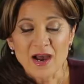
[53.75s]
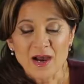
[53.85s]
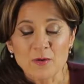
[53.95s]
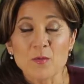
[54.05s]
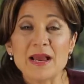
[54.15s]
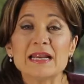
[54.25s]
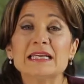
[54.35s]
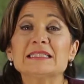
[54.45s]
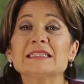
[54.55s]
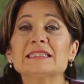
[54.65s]
Uh, when
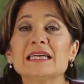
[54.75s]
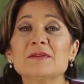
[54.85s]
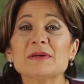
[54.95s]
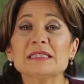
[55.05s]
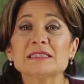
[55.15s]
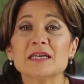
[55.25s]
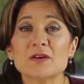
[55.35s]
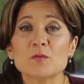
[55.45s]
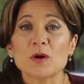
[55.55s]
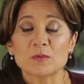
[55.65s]
I did tell my
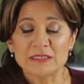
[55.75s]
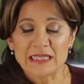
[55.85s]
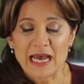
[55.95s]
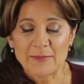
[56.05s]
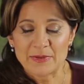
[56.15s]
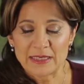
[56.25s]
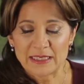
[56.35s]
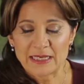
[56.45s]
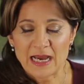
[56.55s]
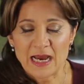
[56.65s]
son what was
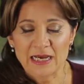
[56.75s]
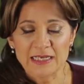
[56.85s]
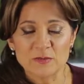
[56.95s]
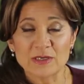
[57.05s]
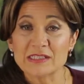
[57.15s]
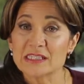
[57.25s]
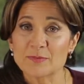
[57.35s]
happening, uh, he wasn't